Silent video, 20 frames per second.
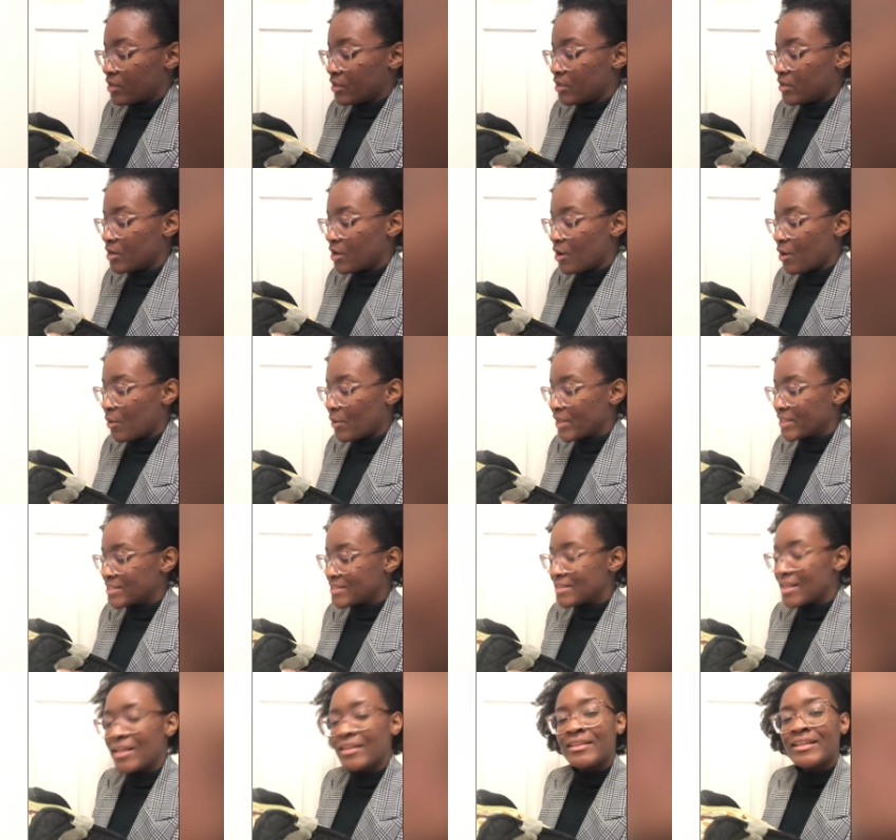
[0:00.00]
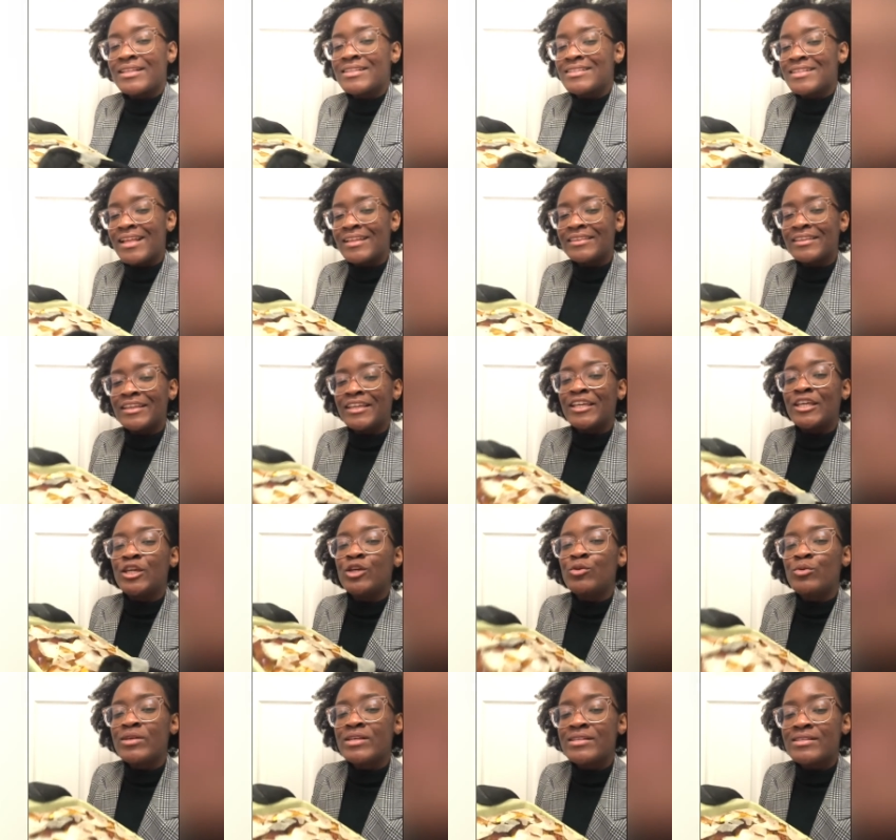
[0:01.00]
You know, it's not the
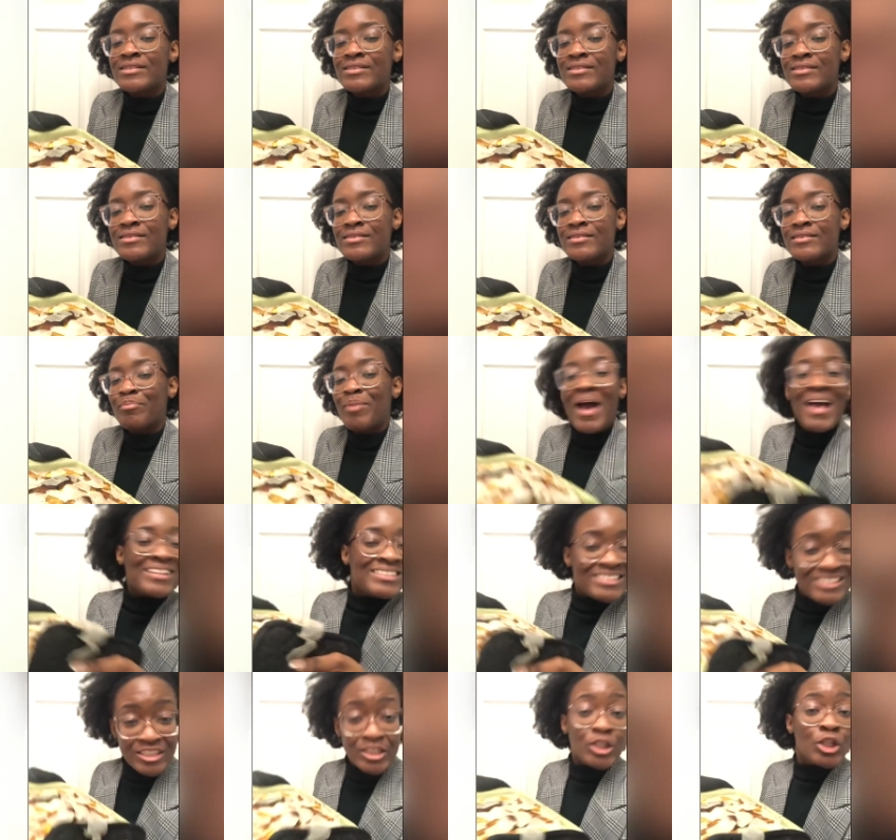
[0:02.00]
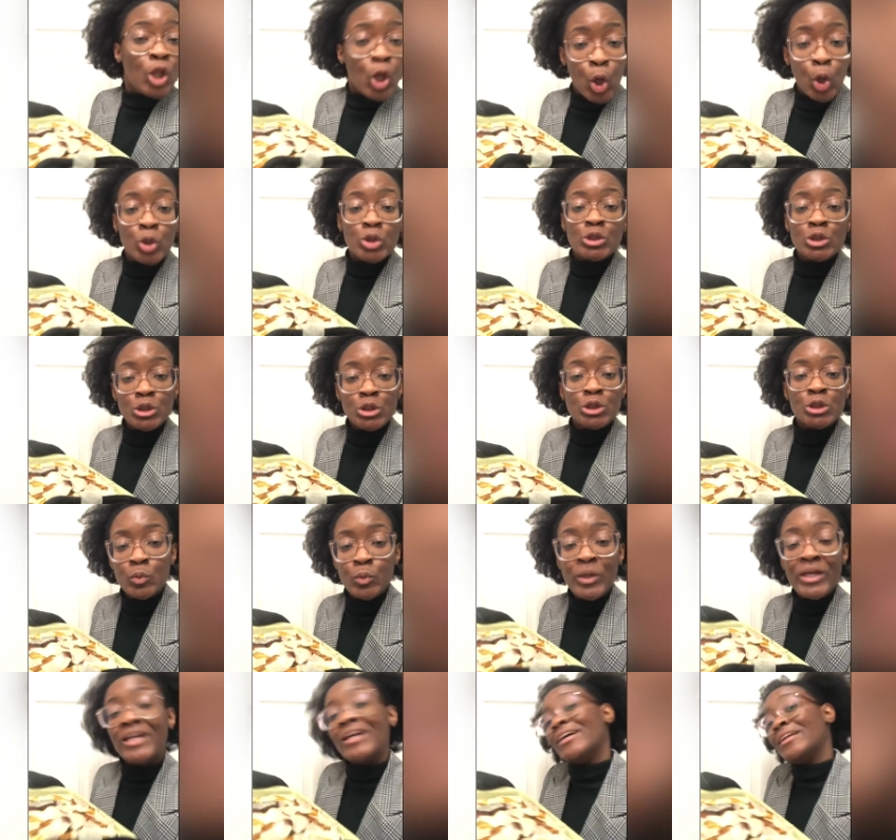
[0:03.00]
cutest pastelón
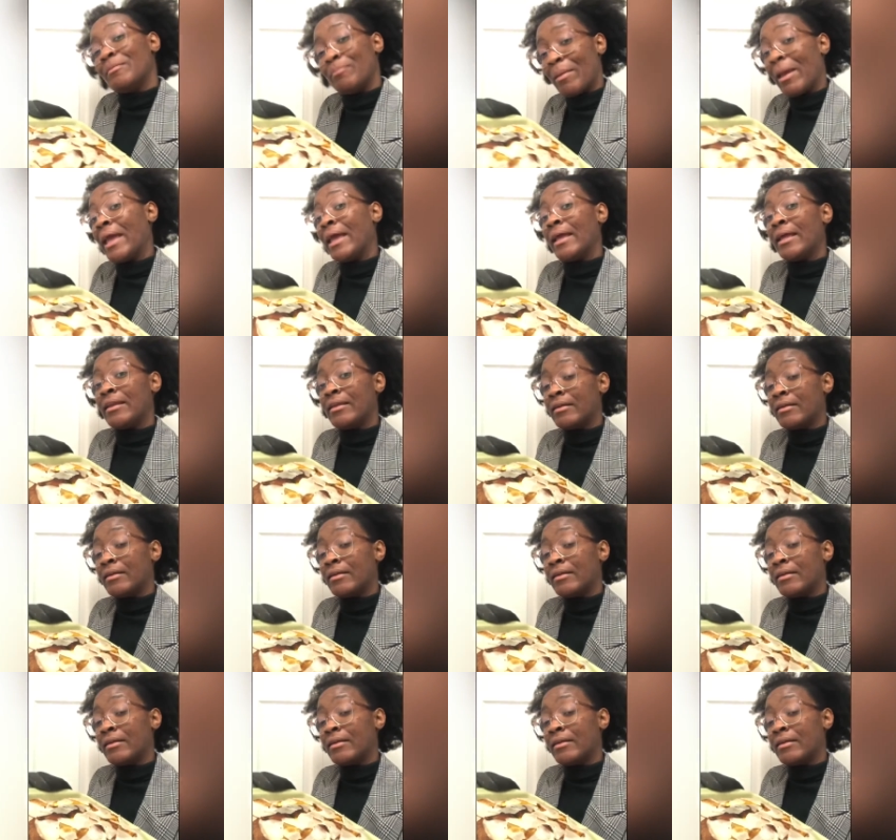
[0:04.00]
we could have made.